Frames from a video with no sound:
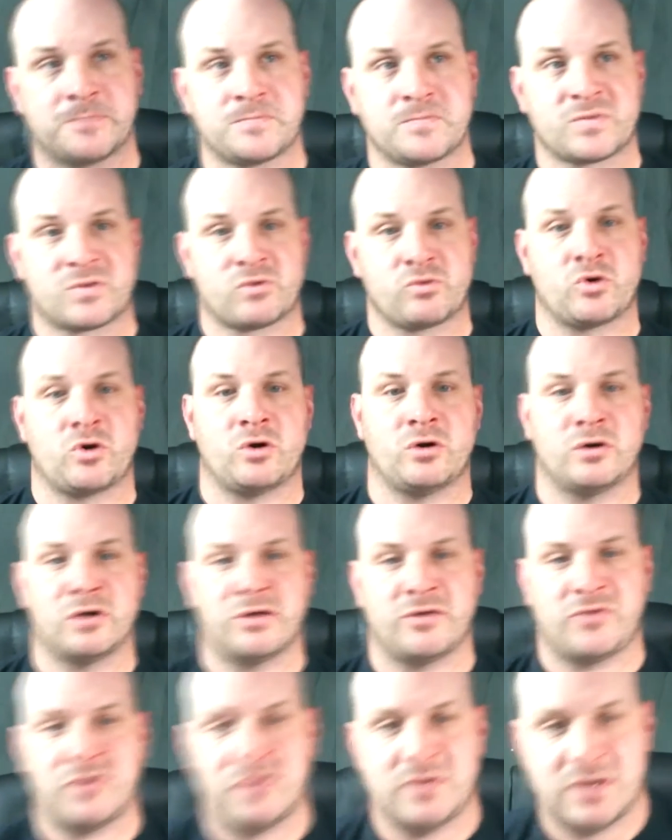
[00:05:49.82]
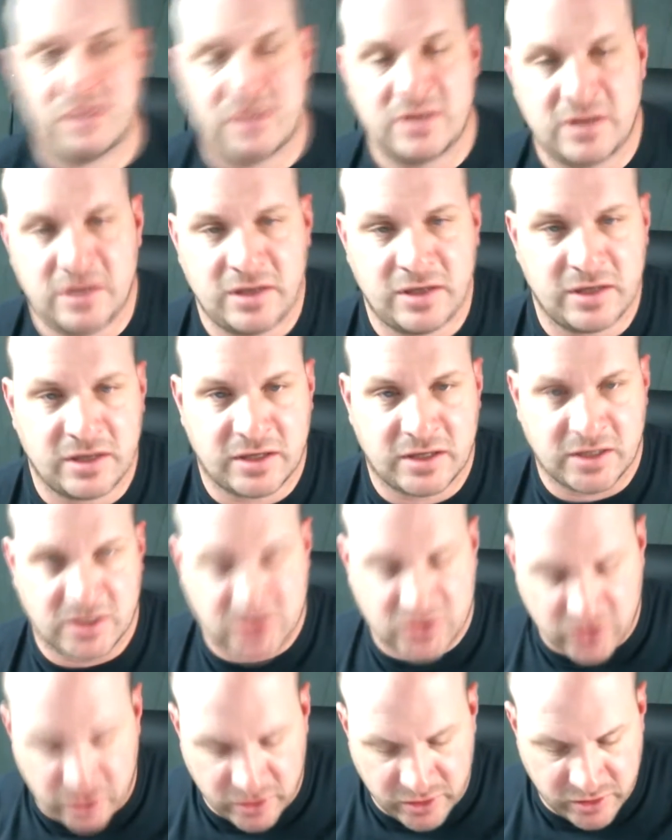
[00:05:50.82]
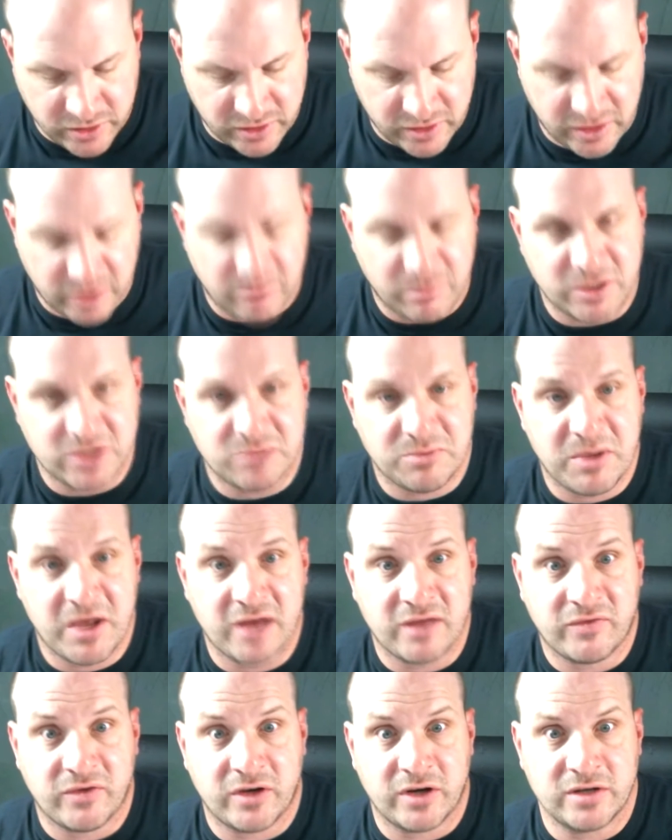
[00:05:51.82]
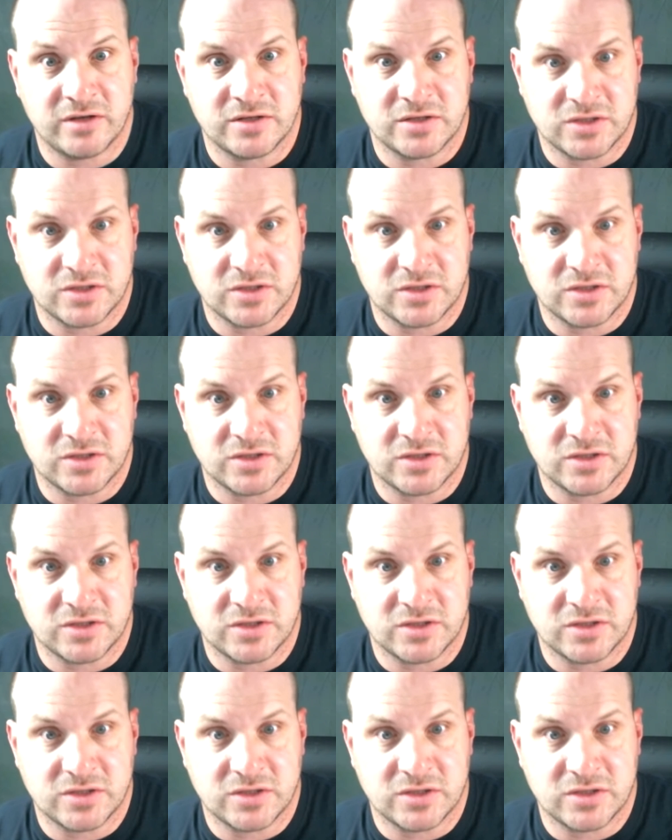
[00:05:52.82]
roll. If you did the Kickstarter, you're going to get a bunch of Pathfinders.